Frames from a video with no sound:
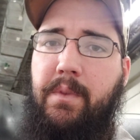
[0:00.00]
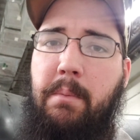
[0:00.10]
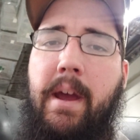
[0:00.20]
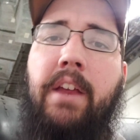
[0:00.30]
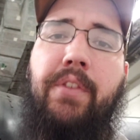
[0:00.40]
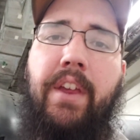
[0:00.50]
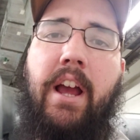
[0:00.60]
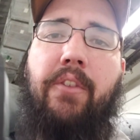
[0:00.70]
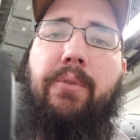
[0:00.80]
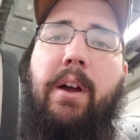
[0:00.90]
the main thing
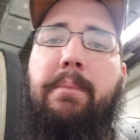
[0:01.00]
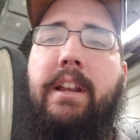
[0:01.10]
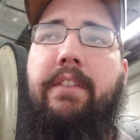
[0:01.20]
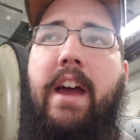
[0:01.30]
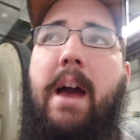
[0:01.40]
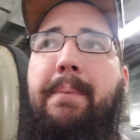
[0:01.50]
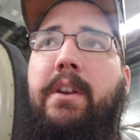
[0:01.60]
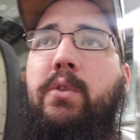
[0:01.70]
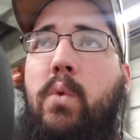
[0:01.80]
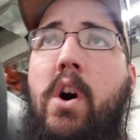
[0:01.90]
I, I believe
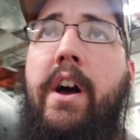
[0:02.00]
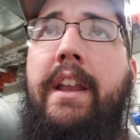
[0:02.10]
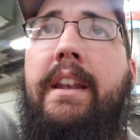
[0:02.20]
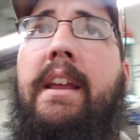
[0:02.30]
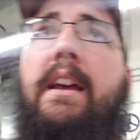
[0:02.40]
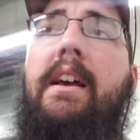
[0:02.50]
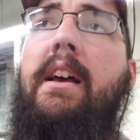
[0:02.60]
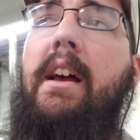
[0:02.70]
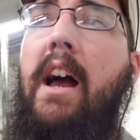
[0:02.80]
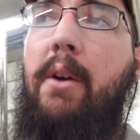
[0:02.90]
happened is one,
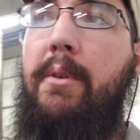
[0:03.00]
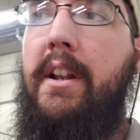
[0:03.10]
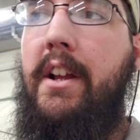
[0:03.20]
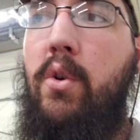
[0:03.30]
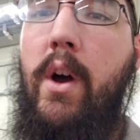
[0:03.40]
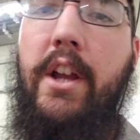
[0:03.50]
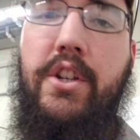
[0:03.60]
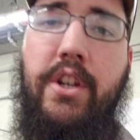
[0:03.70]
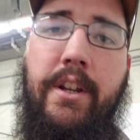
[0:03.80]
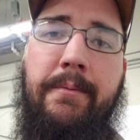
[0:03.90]
I really
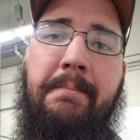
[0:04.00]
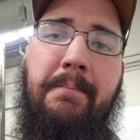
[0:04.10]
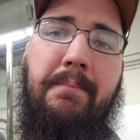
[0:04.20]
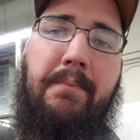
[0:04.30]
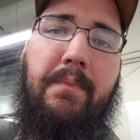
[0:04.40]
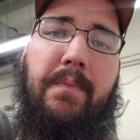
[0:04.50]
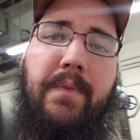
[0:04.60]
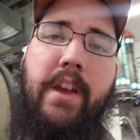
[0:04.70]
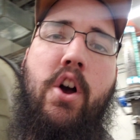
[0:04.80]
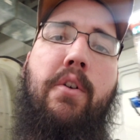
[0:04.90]
question
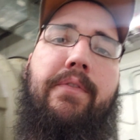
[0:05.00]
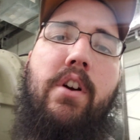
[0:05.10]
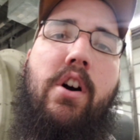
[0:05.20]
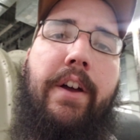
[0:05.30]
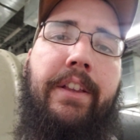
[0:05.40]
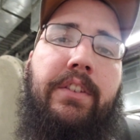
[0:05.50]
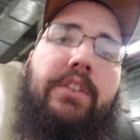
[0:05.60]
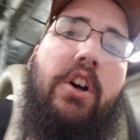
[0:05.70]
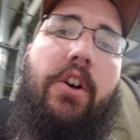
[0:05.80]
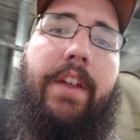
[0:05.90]
the overall
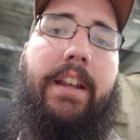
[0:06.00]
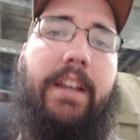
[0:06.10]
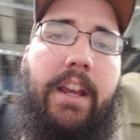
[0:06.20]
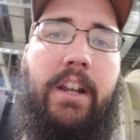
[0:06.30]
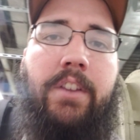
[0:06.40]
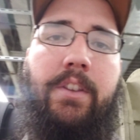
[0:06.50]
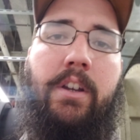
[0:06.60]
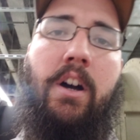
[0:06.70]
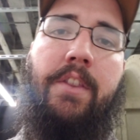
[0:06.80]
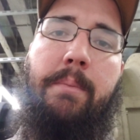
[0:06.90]
install they did on
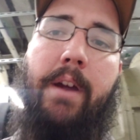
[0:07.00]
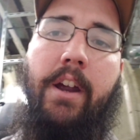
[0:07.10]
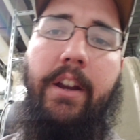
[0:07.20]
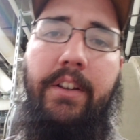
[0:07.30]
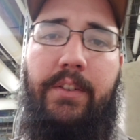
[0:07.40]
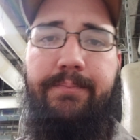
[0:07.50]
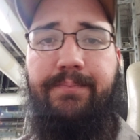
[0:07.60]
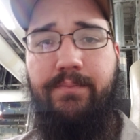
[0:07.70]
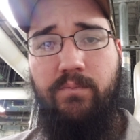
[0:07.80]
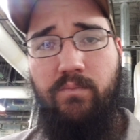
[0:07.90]
the on the bearings,
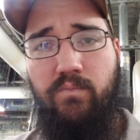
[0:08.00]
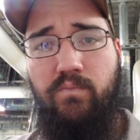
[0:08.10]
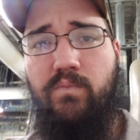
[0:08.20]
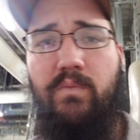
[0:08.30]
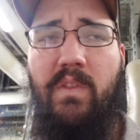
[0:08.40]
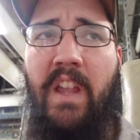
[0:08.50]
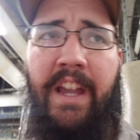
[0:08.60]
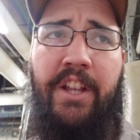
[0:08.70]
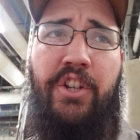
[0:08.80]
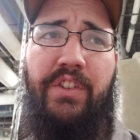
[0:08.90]

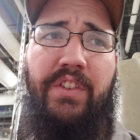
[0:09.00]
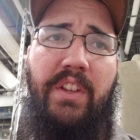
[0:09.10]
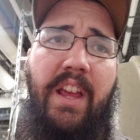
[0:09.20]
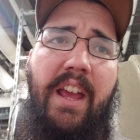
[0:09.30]
and just